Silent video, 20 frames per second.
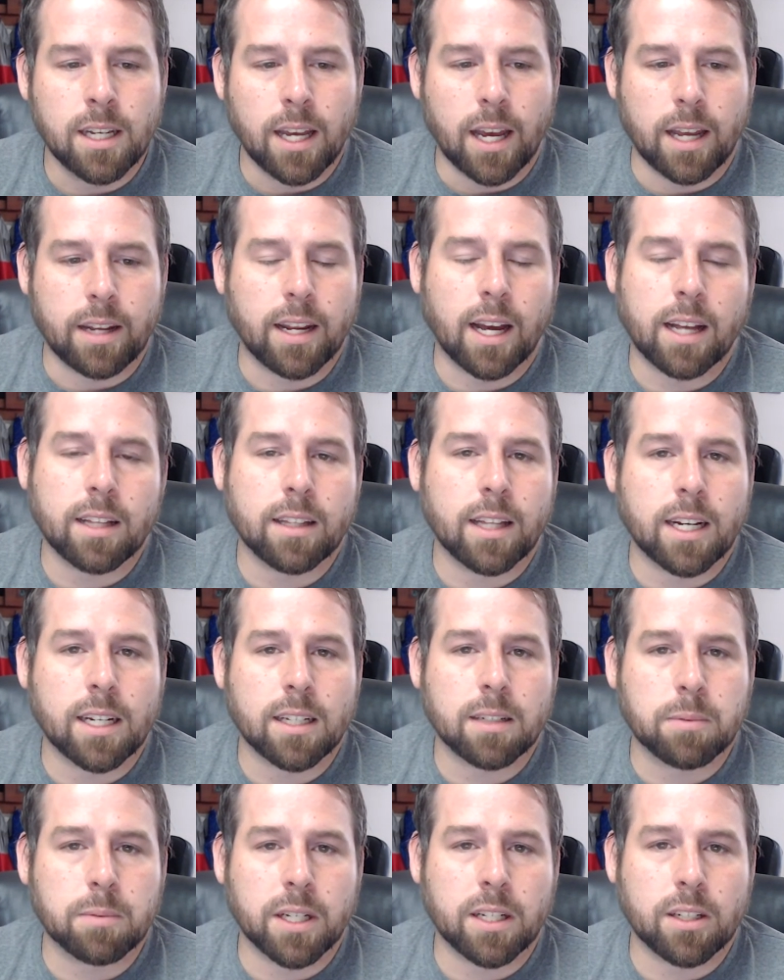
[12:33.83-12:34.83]
and not letting
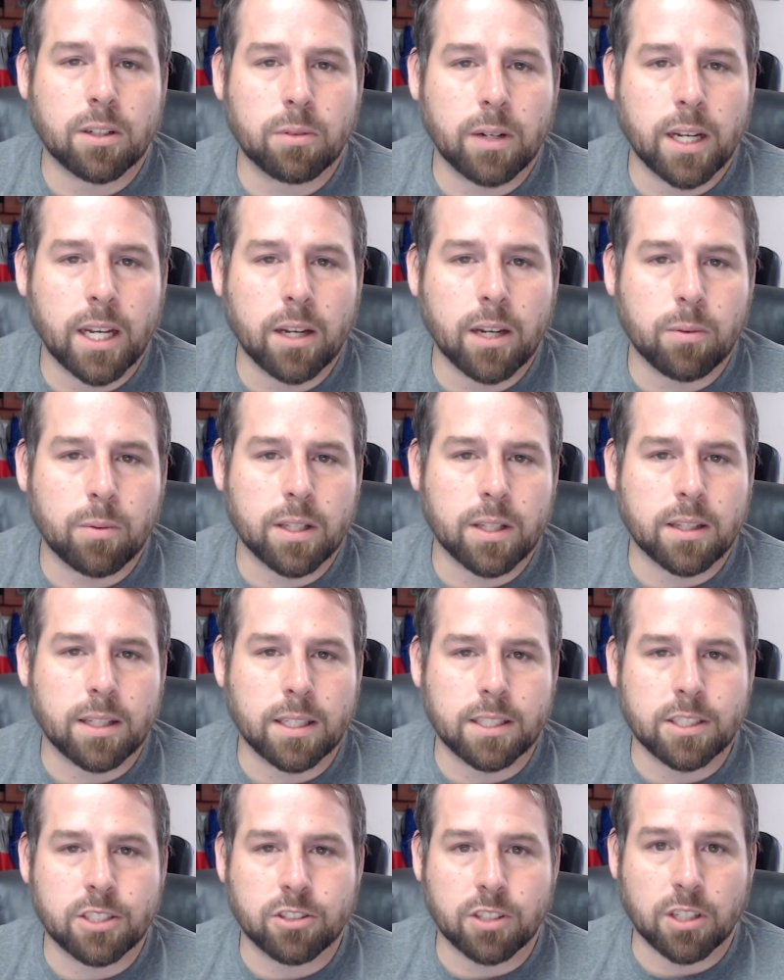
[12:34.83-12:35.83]
them get away with
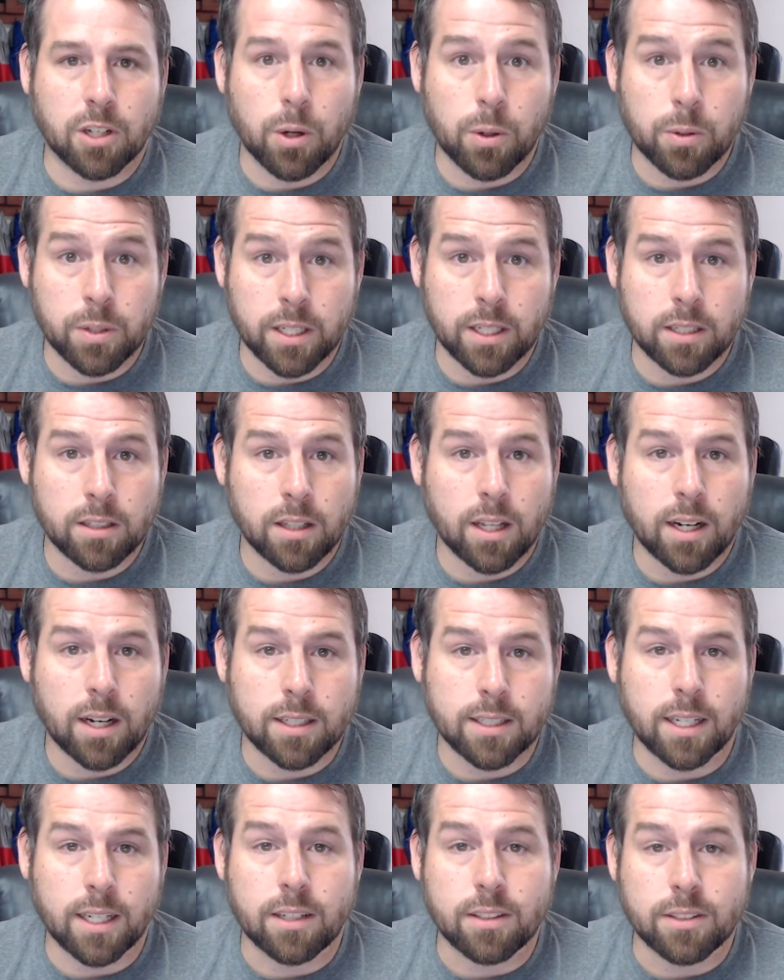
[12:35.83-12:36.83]
these draconian
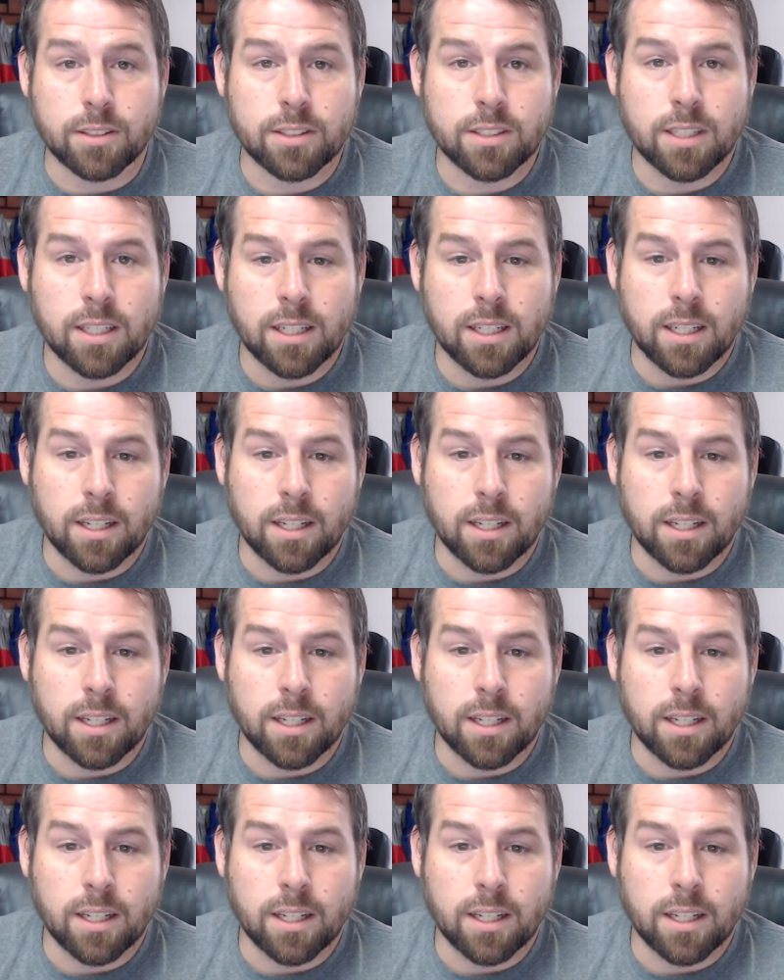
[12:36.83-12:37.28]
lockdowns,